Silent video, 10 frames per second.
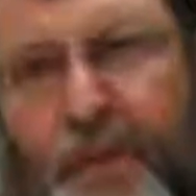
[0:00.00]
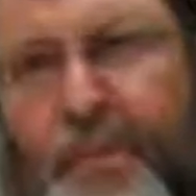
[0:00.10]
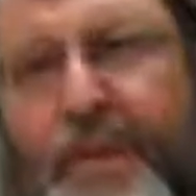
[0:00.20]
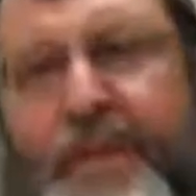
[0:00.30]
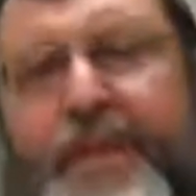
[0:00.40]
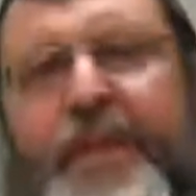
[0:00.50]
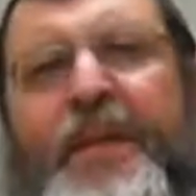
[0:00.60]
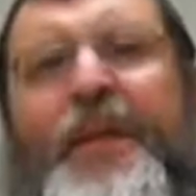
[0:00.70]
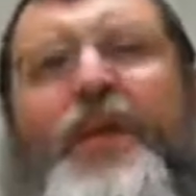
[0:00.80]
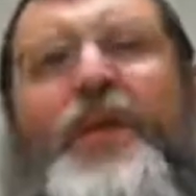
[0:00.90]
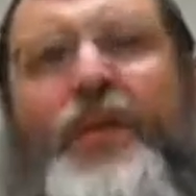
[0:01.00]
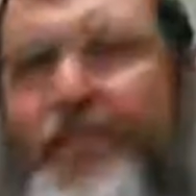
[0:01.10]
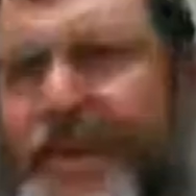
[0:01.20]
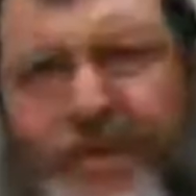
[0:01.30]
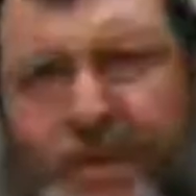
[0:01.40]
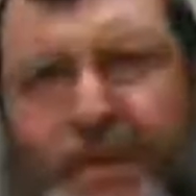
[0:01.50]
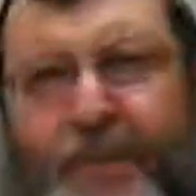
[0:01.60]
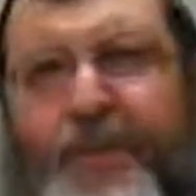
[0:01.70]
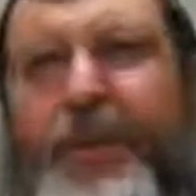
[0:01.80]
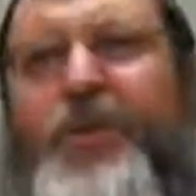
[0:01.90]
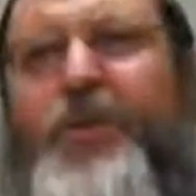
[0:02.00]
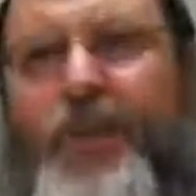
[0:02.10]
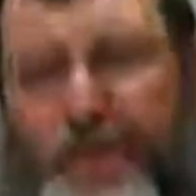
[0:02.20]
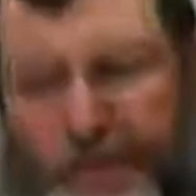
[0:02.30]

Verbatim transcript: But uh, now's not the time to get into it.